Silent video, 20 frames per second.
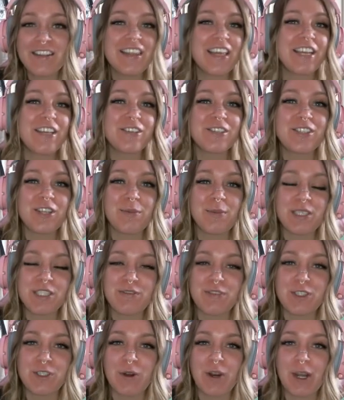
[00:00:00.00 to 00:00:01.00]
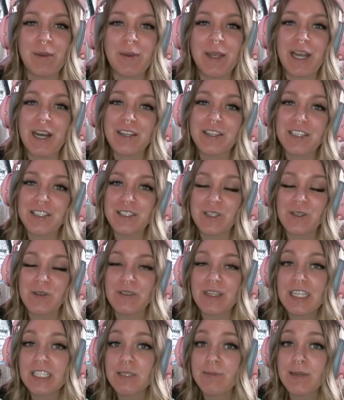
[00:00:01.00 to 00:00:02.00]
Thank you so much for joining me on this new
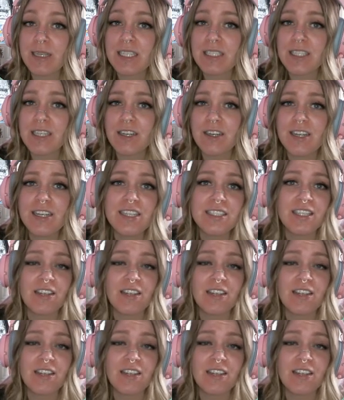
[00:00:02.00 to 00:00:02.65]
Let's Play series.